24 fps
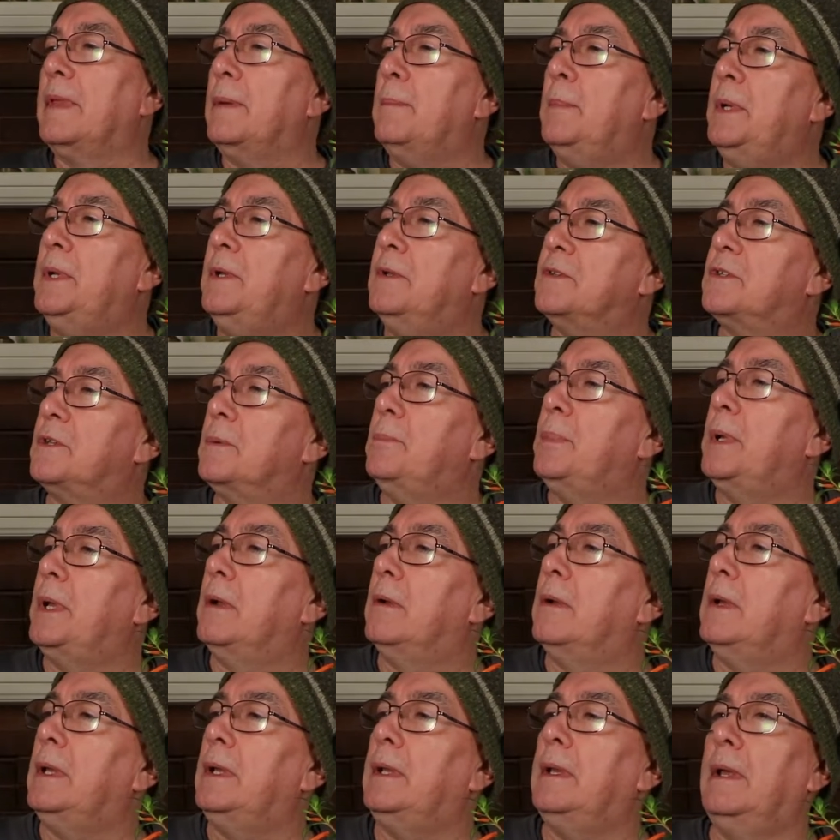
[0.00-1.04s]
They've been
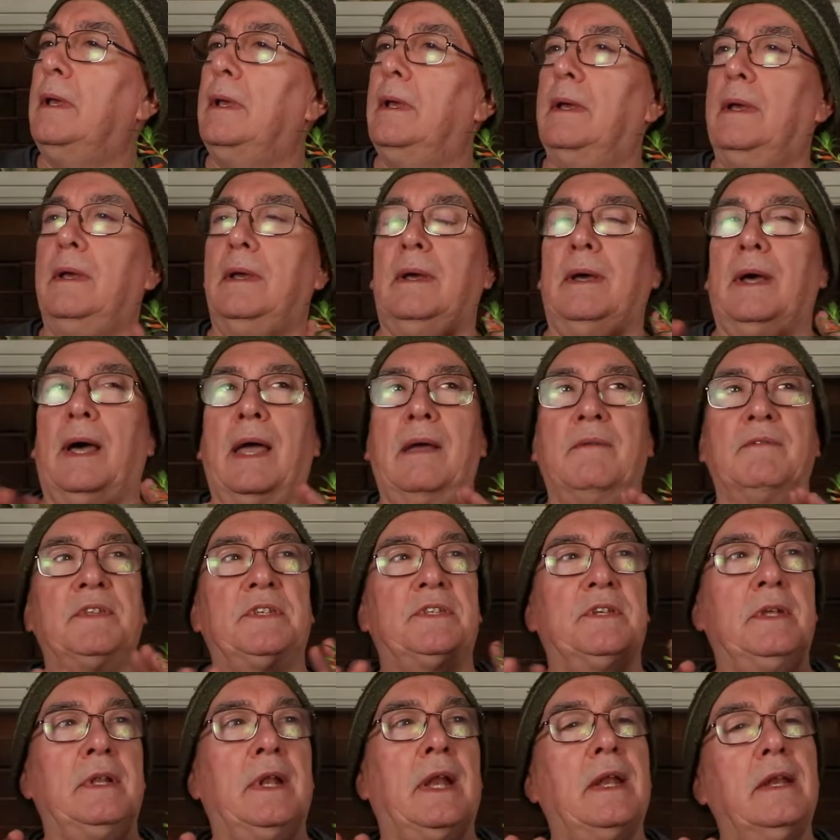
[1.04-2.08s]
disappearing. I haven't
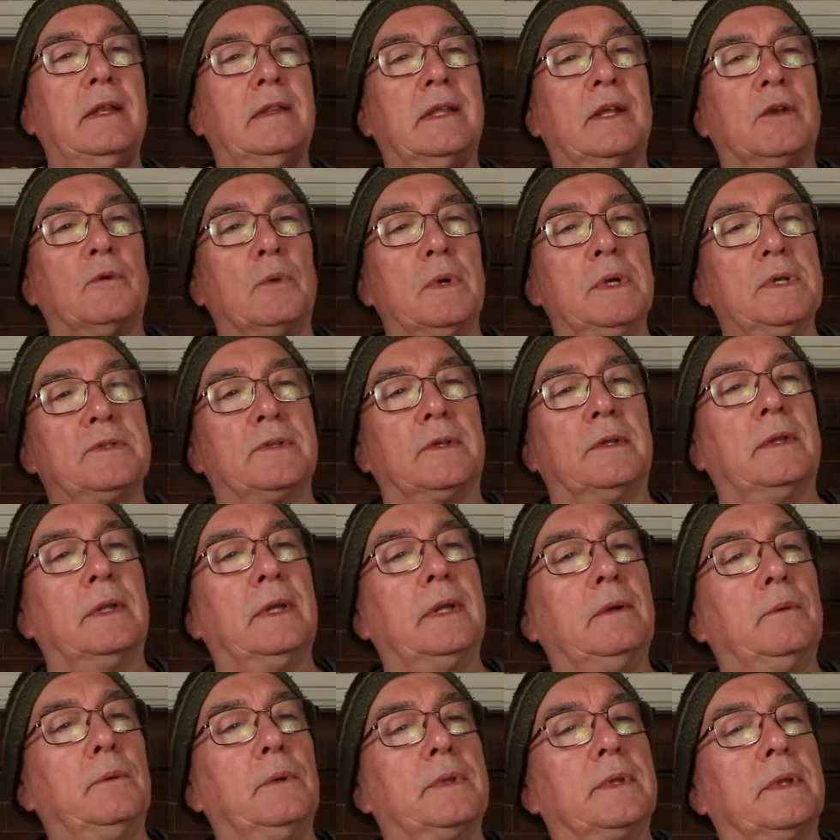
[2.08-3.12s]
seen anything
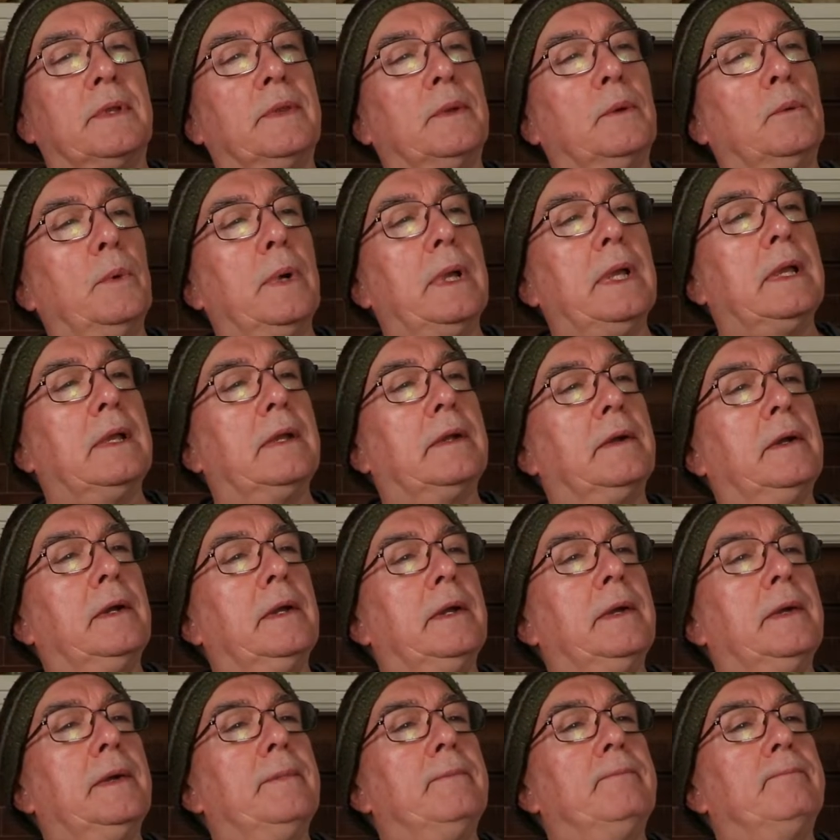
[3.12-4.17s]
recently within the week,
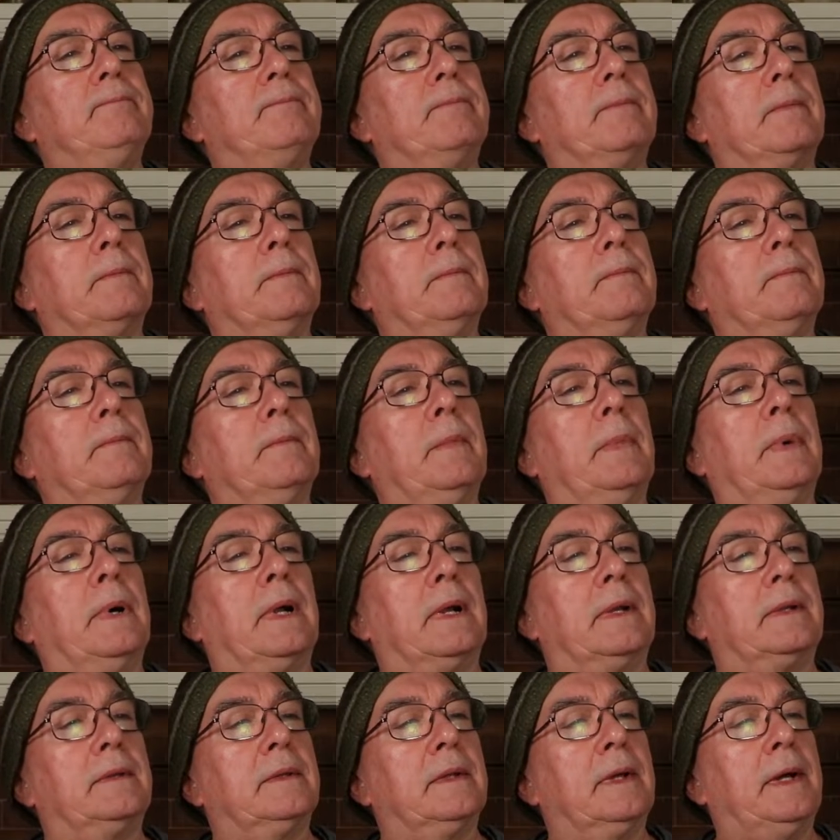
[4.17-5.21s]

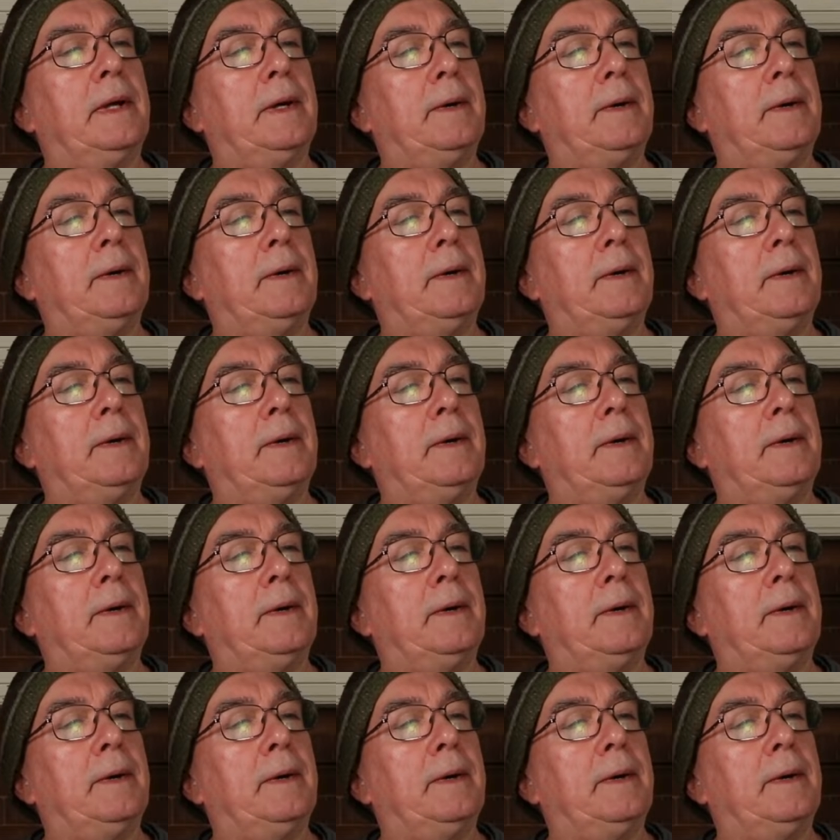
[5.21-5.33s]
but